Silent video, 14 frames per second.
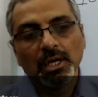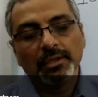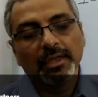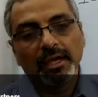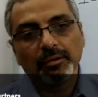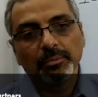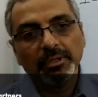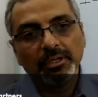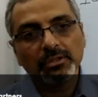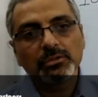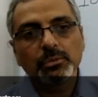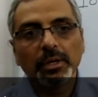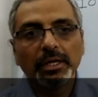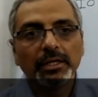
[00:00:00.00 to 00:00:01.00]
That means
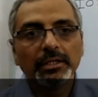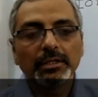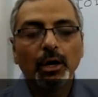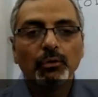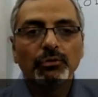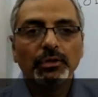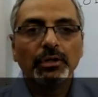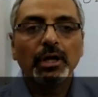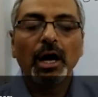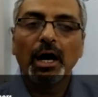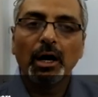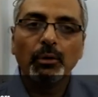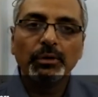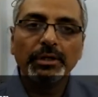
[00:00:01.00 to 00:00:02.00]
20,000.
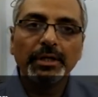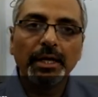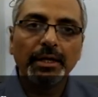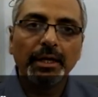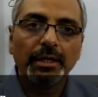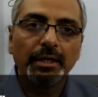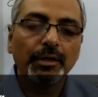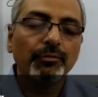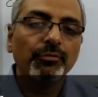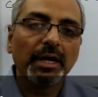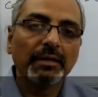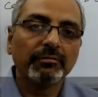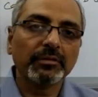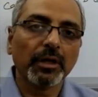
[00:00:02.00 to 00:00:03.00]
How did I get it?
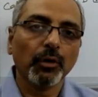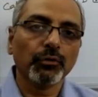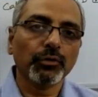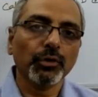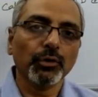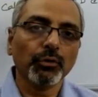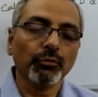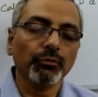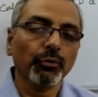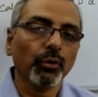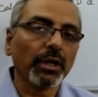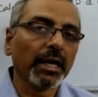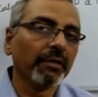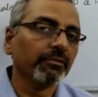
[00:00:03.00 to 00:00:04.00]
5,000 into
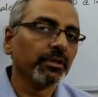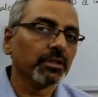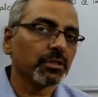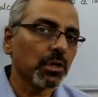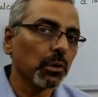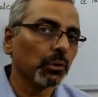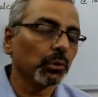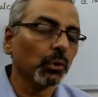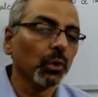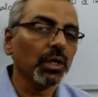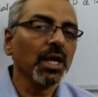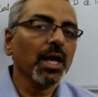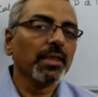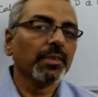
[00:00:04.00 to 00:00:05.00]
4. I have just now
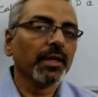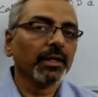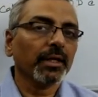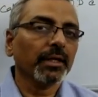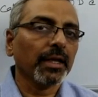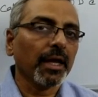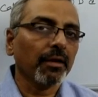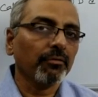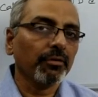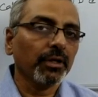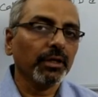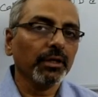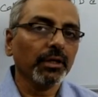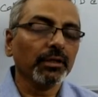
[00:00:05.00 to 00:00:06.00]
told that in every
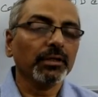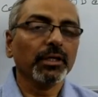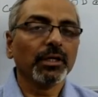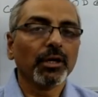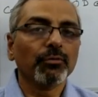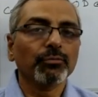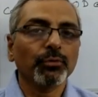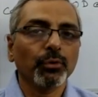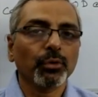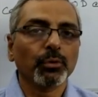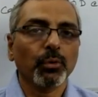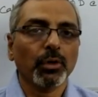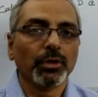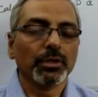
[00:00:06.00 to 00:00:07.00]
year there are 4
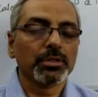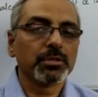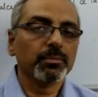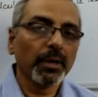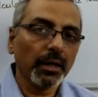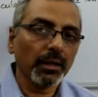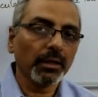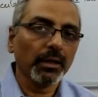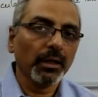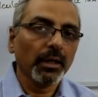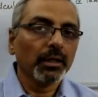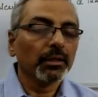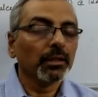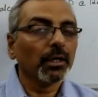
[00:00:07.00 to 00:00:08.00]
quarters. But
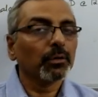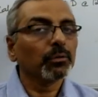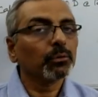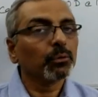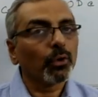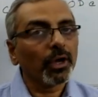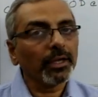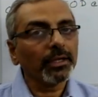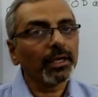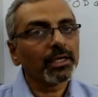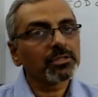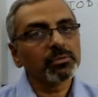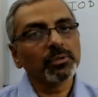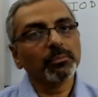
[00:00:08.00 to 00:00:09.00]
the drawing
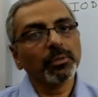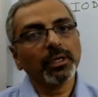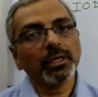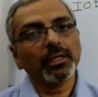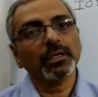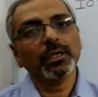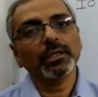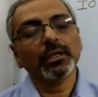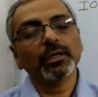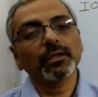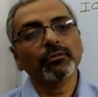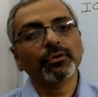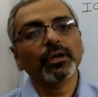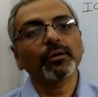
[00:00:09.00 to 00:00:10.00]
has been made in a
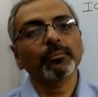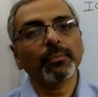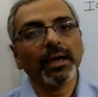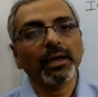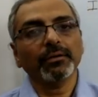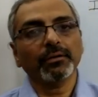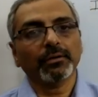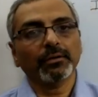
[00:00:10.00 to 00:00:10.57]
different manner.